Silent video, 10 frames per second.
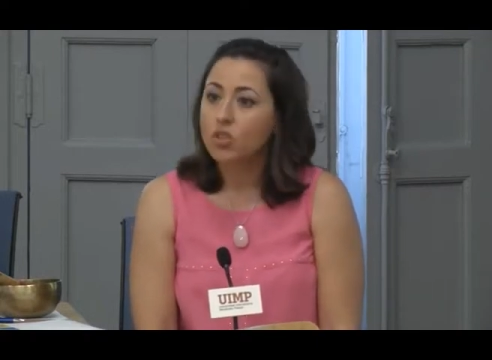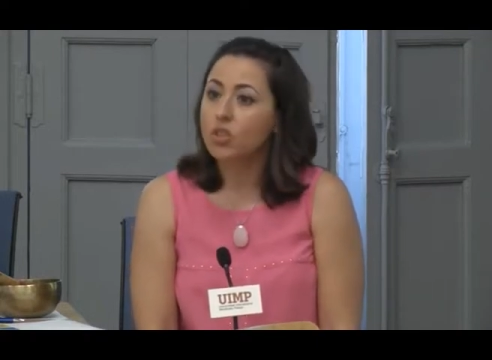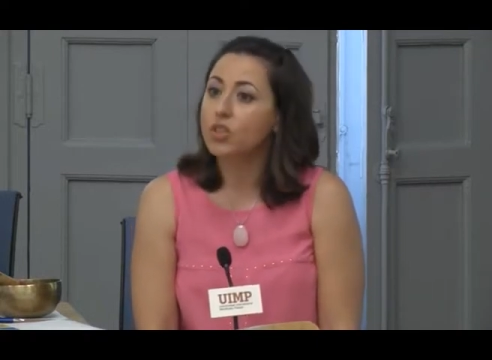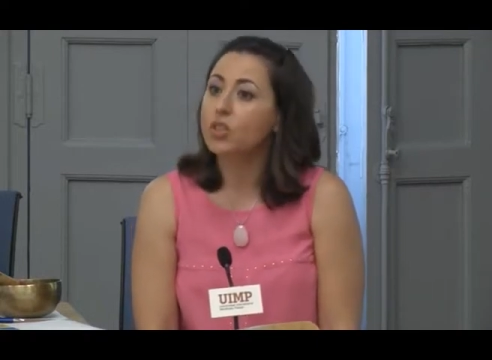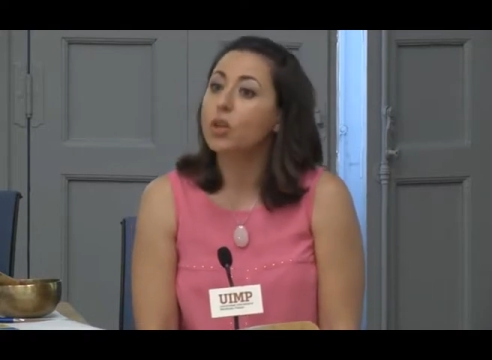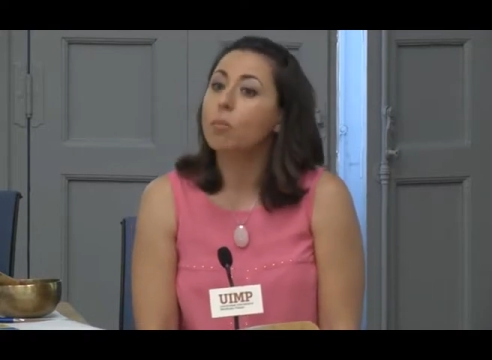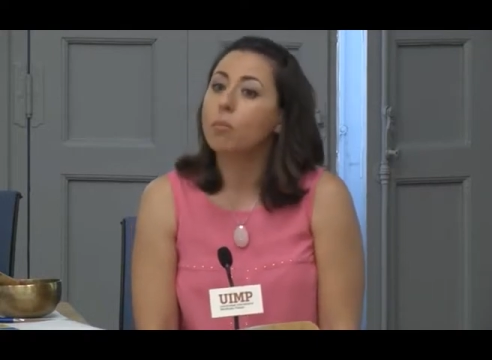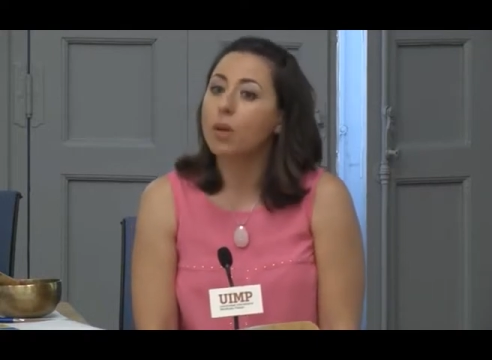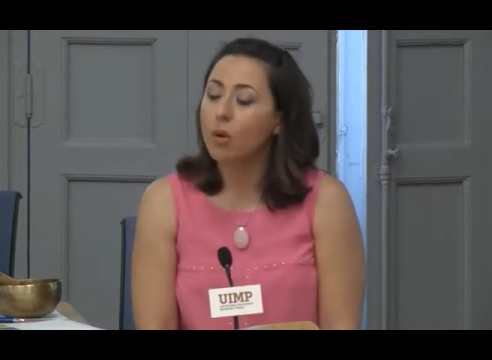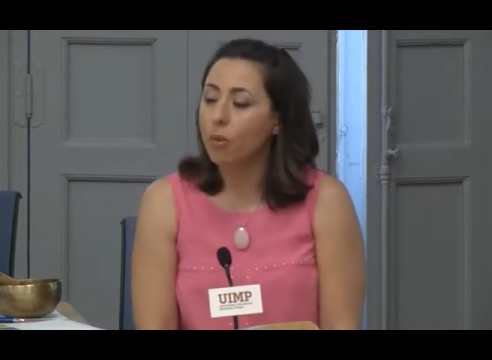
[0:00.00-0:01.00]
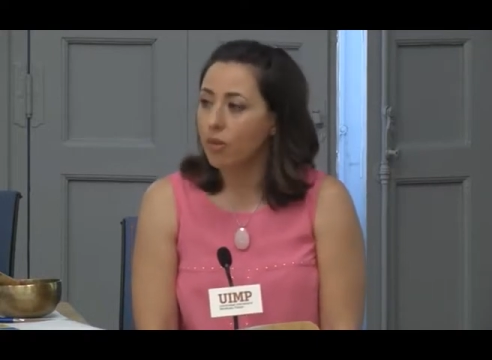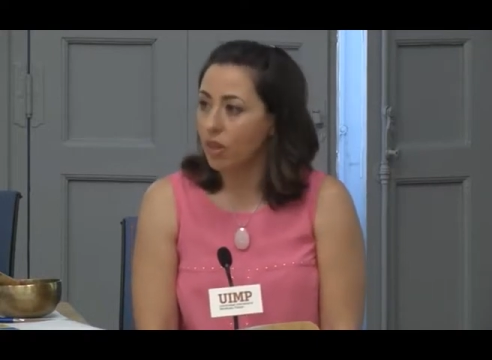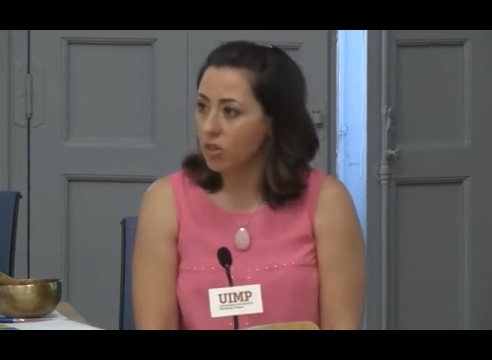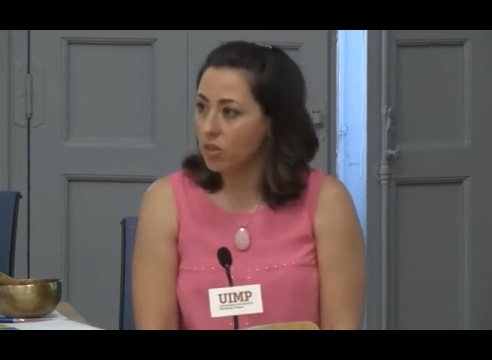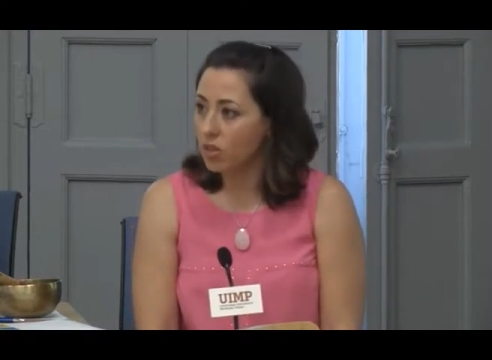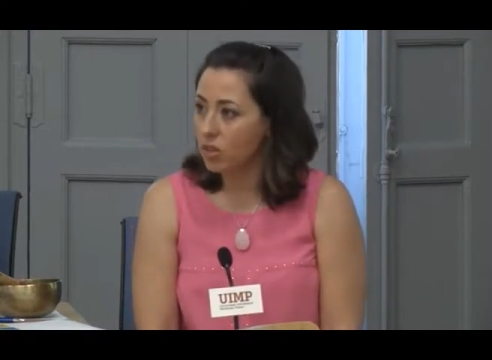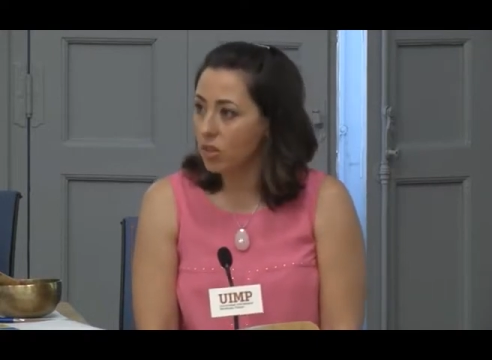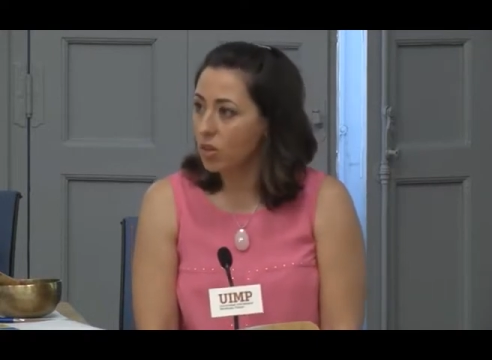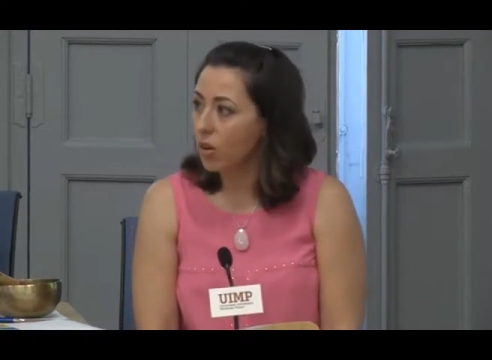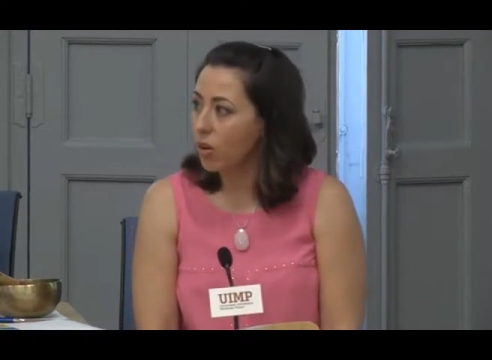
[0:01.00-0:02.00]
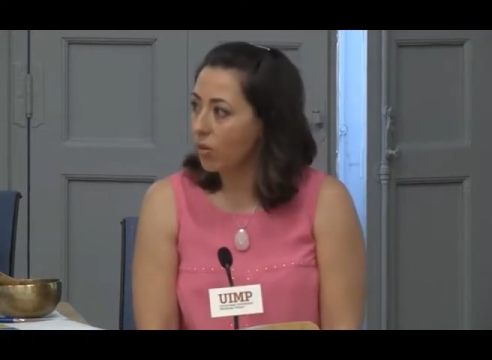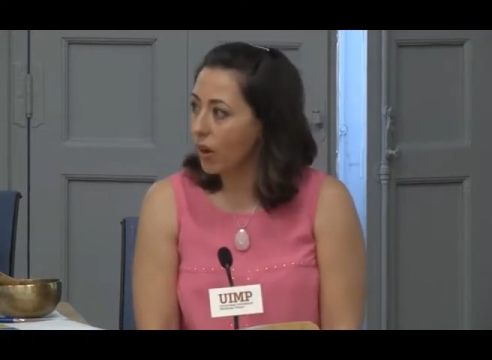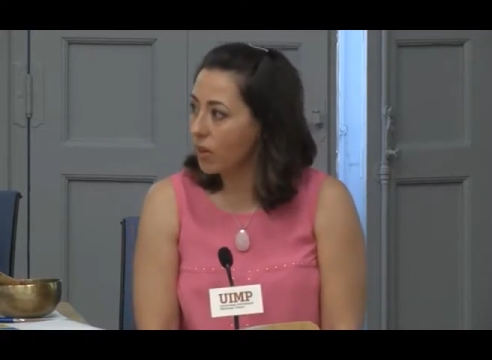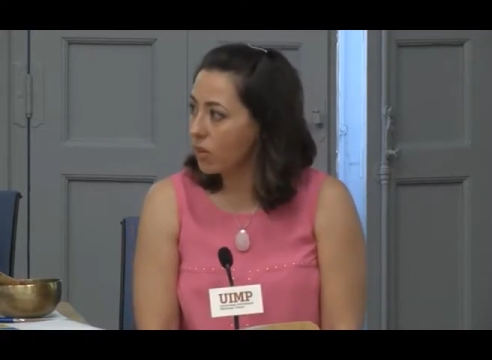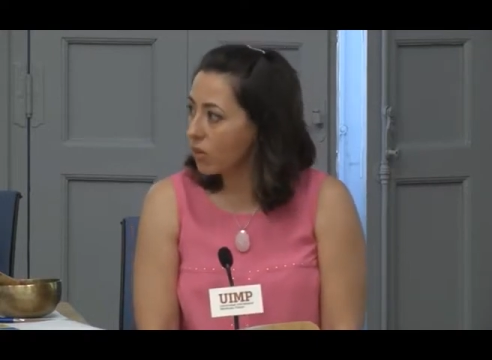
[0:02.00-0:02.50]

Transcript: Just be with it. All right?